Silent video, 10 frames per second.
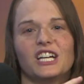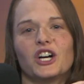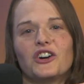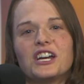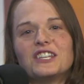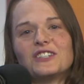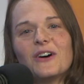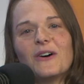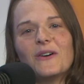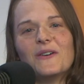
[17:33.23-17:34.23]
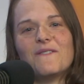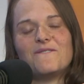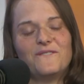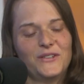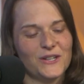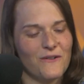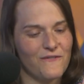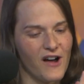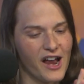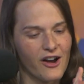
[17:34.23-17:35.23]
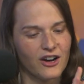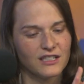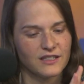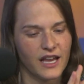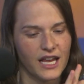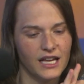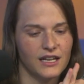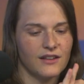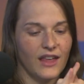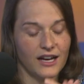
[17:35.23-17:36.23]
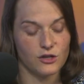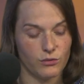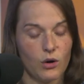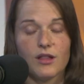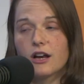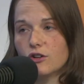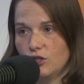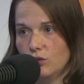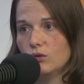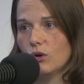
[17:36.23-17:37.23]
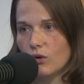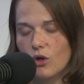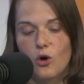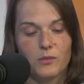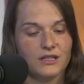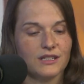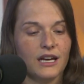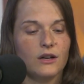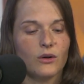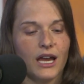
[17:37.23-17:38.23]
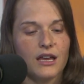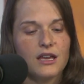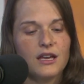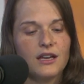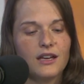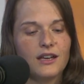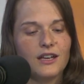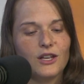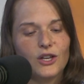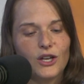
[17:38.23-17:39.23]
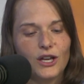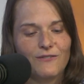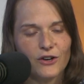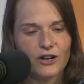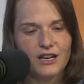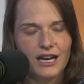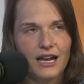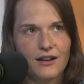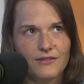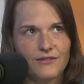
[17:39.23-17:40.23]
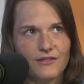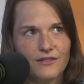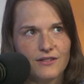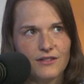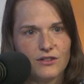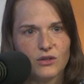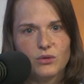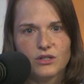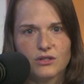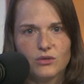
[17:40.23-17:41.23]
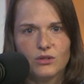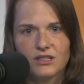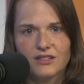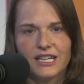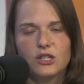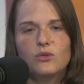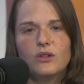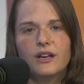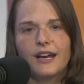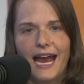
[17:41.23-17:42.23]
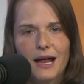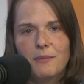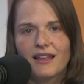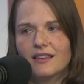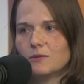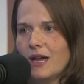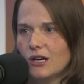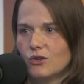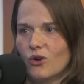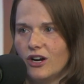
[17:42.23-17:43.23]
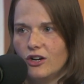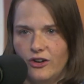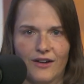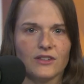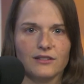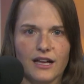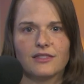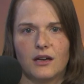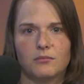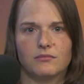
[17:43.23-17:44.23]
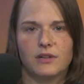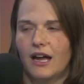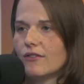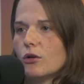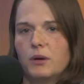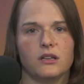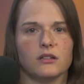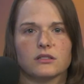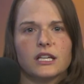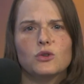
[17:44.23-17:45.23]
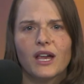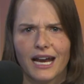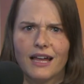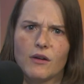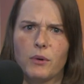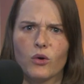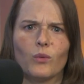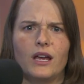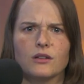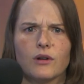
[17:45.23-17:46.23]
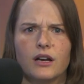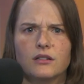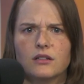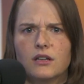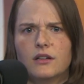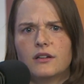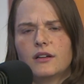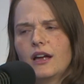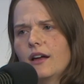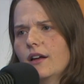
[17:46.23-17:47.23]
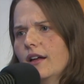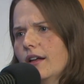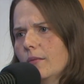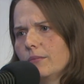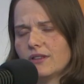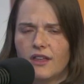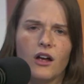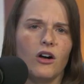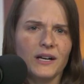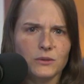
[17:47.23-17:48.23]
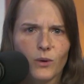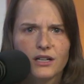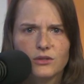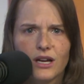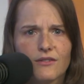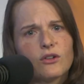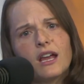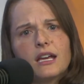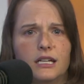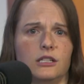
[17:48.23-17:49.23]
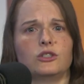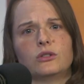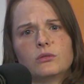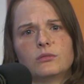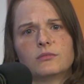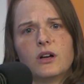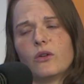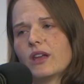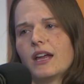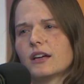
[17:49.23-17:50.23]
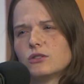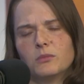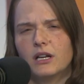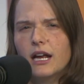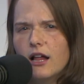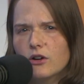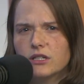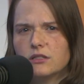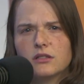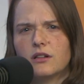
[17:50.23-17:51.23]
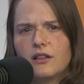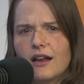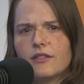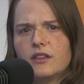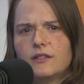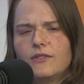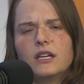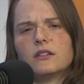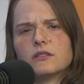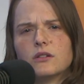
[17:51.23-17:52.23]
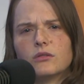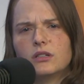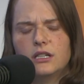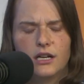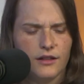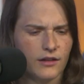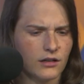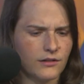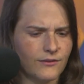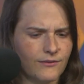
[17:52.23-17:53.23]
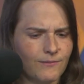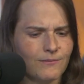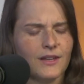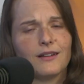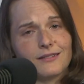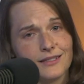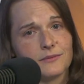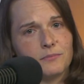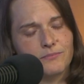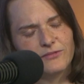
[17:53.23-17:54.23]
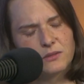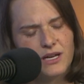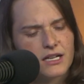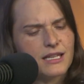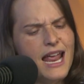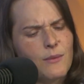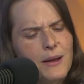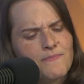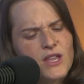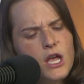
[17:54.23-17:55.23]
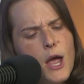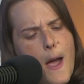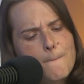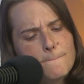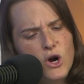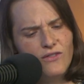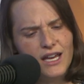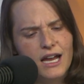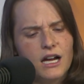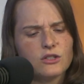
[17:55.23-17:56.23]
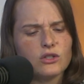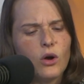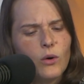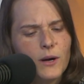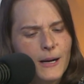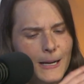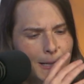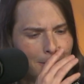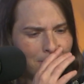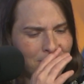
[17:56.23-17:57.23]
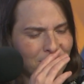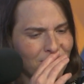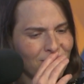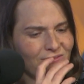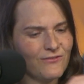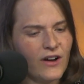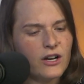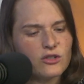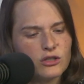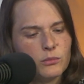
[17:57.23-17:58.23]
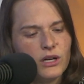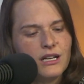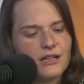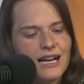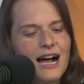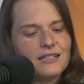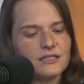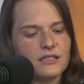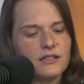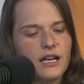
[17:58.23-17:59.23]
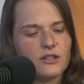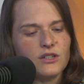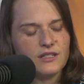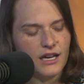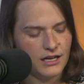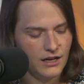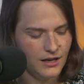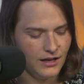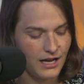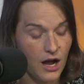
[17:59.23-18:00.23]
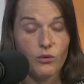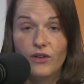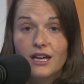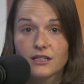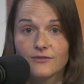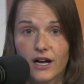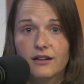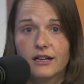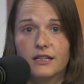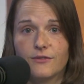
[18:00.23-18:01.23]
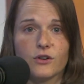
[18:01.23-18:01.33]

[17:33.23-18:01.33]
in a hurry. So, a so fire is saying they actually wrote a letter to Oklahoma saying, okay, if you're gonna have students do this, like you can't make this mandatory, or you have to let them yeah. have their opinions. Like you can't yeah. have it both ways, right? That's exactly right. But they always want to have their cake and eat it too. Although cake has too many calories, and a lot of these vegans don't eat anything. Because let's let's be honest. Anyway, be honest. moving on. So, um, fire Sabrina Conza actually said how this violates